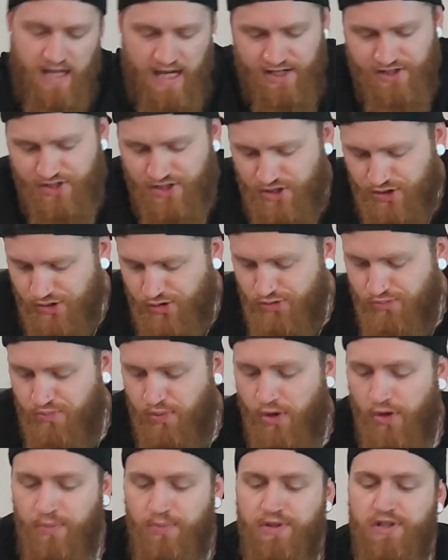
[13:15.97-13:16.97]
As you
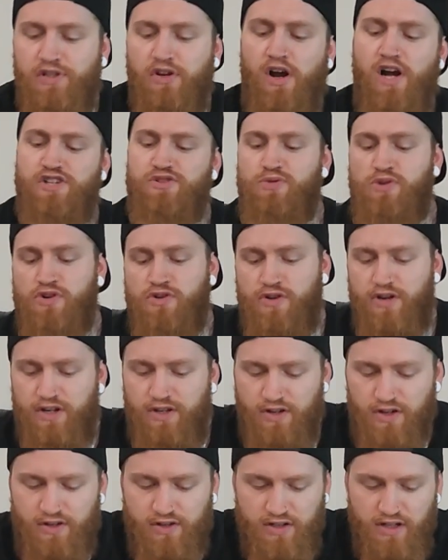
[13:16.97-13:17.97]
probably guys already
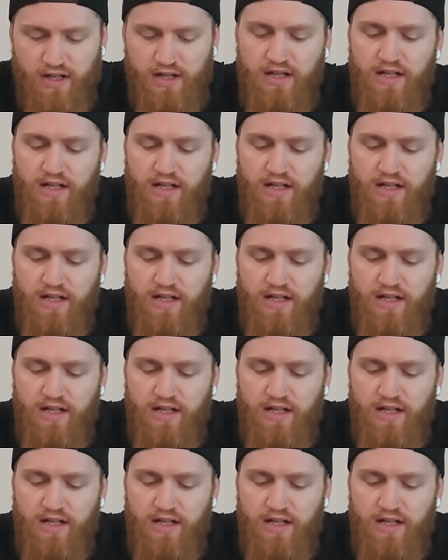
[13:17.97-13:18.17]
know,